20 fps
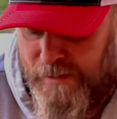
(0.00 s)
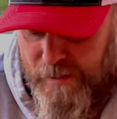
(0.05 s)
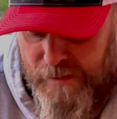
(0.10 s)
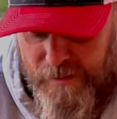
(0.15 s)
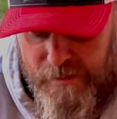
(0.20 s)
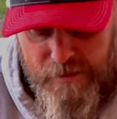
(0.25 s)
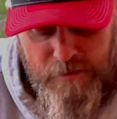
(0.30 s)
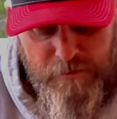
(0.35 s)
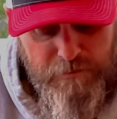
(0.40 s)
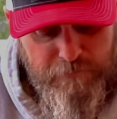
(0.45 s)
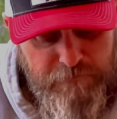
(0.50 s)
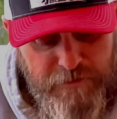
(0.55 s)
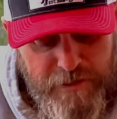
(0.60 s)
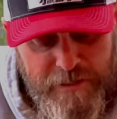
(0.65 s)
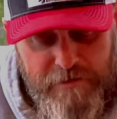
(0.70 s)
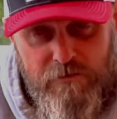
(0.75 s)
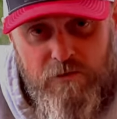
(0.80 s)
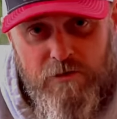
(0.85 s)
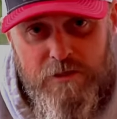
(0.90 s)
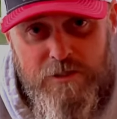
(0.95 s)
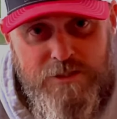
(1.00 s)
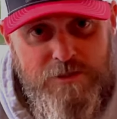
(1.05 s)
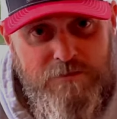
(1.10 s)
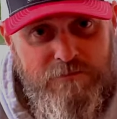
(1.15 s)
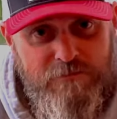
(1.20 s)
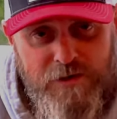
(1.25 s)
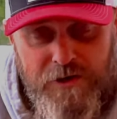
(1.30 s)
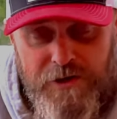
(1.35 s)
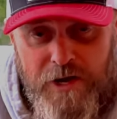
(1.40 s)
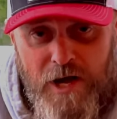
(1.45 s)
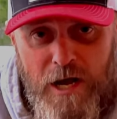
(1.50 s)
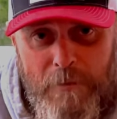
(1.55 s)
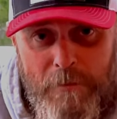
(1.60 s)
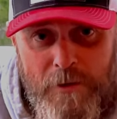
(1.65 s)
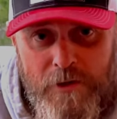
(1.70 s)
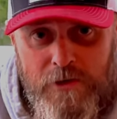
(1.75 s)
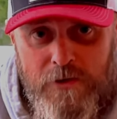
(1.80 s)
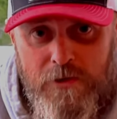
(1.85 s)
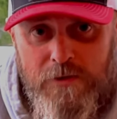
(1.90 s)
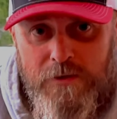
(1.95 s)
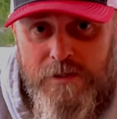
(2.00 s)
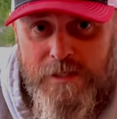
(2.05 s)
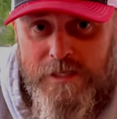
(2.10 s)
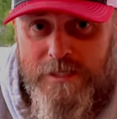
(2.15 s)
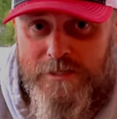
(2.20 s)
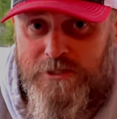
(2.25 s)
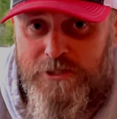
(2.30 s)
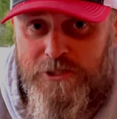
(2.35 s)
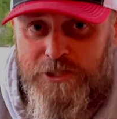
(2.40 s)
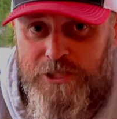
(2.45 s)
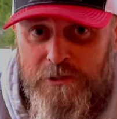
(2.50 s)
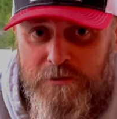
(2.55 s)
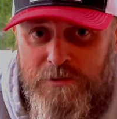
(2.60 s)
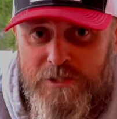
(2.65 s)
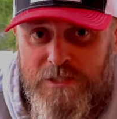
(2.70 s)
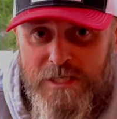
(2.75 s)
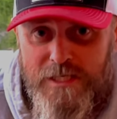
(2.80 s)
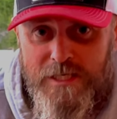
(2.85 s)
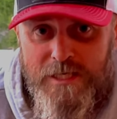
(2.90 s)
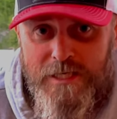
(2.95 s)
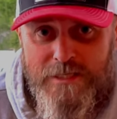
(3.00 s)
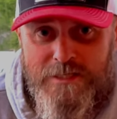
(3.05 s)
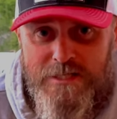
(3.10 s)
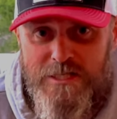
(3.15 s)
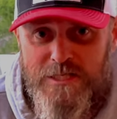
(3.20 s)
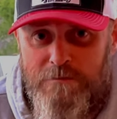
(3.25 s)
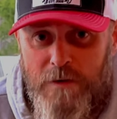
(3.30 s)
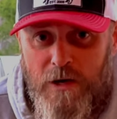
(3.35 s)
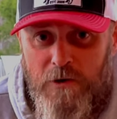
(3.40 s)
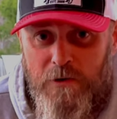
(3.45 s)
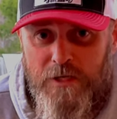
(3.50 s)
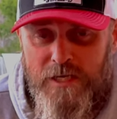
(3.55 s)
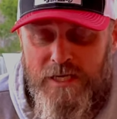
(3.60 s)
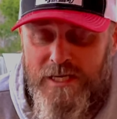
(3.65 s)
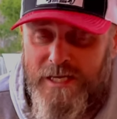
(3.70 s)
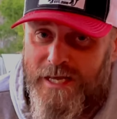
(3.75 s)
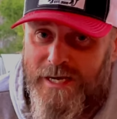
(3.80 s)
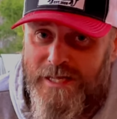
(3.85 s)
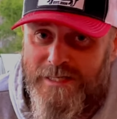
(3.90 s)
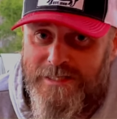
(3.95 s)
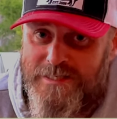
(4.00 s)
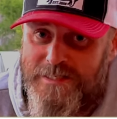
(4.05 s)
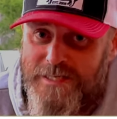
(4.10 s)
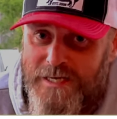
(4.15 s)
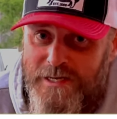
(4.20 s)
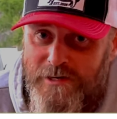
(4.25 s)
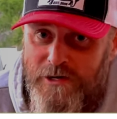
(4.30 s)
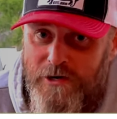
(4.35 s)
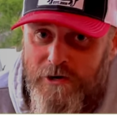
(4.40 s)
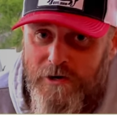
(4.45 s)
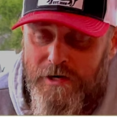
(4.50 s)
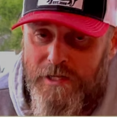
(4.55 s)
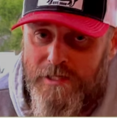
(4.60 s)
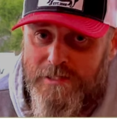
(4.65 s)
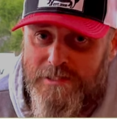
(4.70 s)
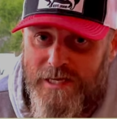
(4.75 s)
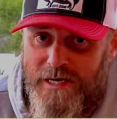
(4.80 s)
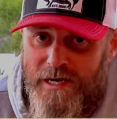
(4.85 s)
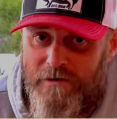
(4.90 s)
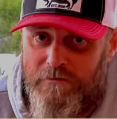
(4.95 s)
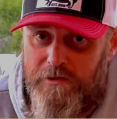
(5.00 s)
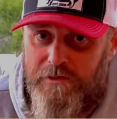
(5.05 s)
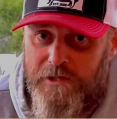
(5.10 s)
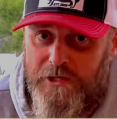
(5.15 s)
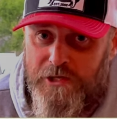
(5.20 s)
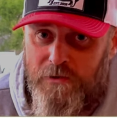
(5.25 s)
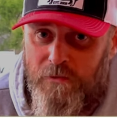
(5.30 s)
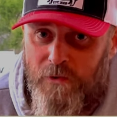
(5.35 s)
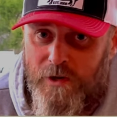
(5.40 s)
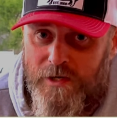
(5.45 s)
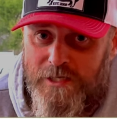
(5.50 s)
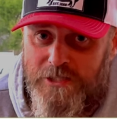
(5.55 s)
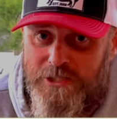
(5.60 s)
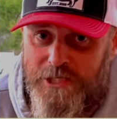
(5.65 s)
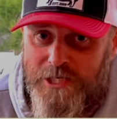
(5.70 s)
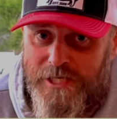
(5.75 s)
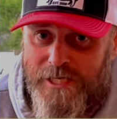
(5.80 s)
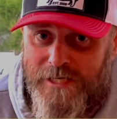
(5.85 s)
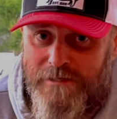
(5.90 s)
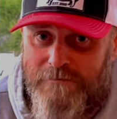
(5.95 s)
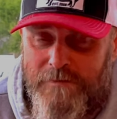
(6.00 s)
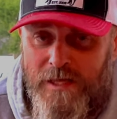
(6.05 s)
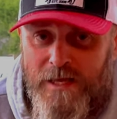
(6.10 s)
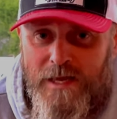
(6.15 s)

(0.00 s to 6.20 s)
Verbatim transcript: Uh, the flavor is phenomenal. It's juicy, it's smoky, and it's tender, and it's everything you want in a chicken.